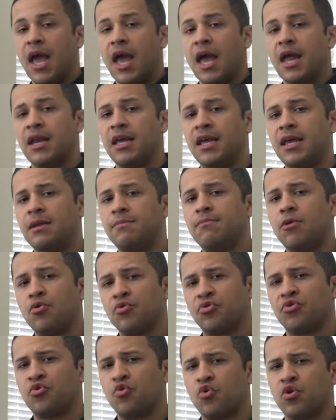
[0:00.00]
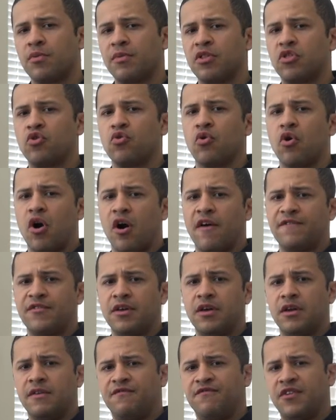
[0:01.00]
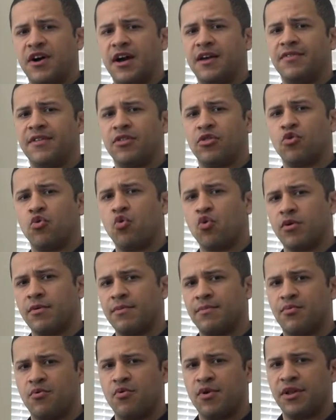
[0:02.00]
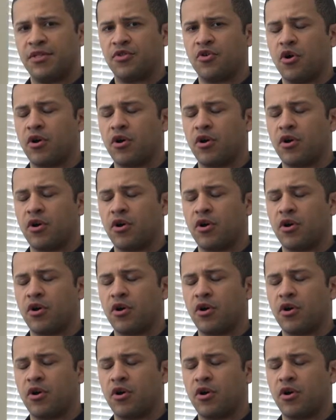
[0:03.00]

And in most tournaments, you're often going to find that tournament points